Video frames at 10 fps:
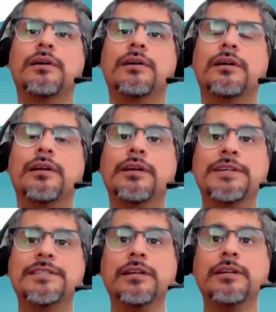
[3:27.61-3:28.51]
They
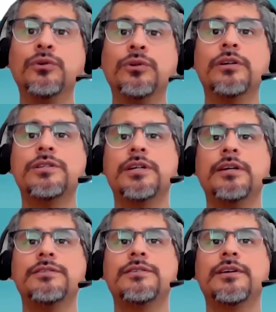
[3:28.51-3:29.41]
basically do not
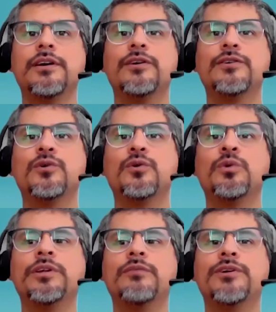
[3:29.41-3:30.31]
change. So
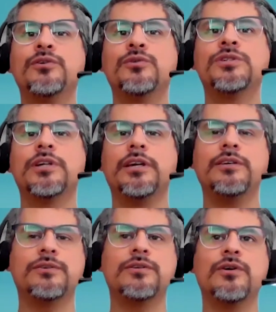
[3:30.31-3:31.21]
whenever you check in
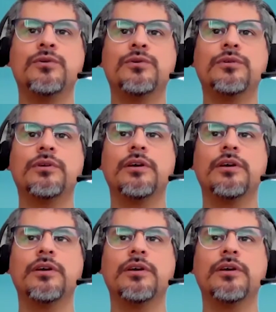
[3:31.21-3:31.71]
your codes,